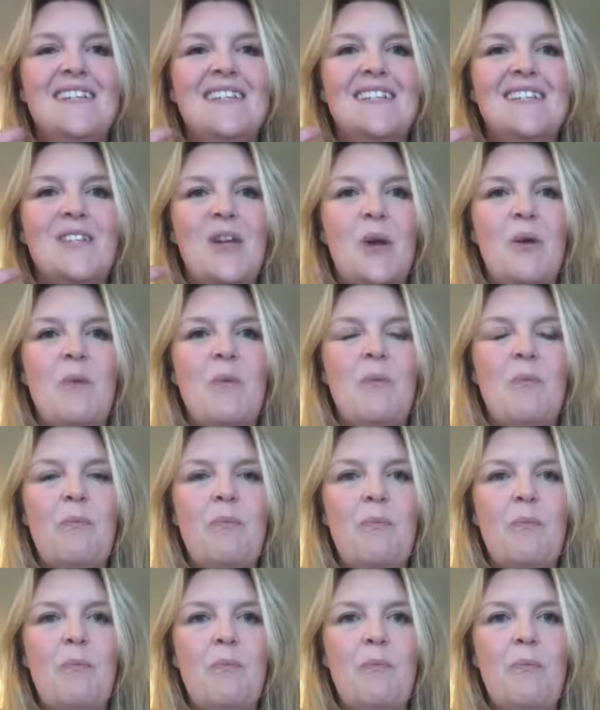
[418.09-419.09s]
So
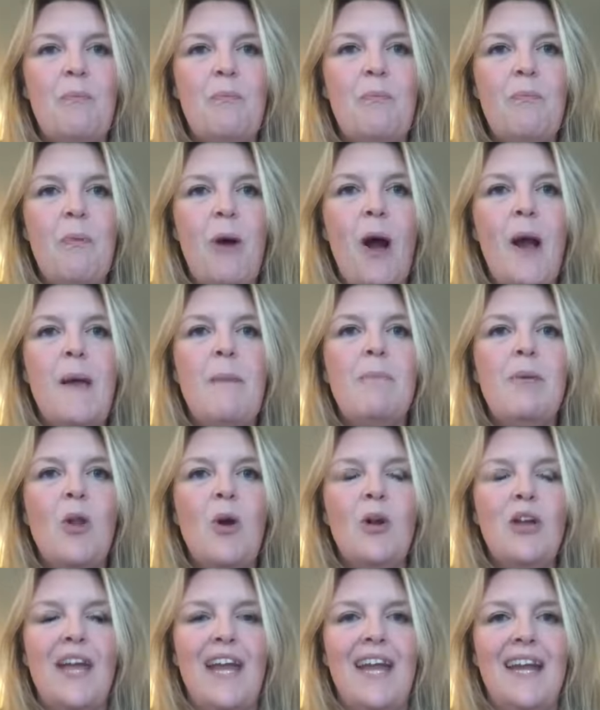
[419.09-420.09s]
by
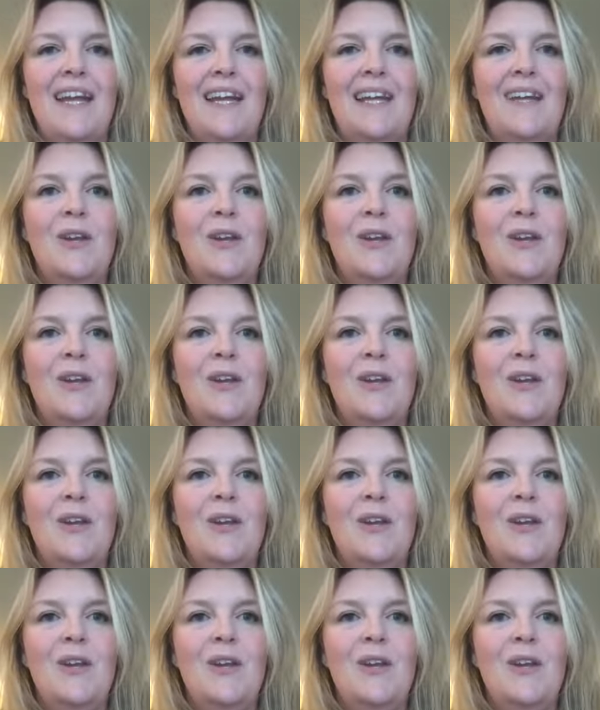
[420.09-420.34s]
blogging,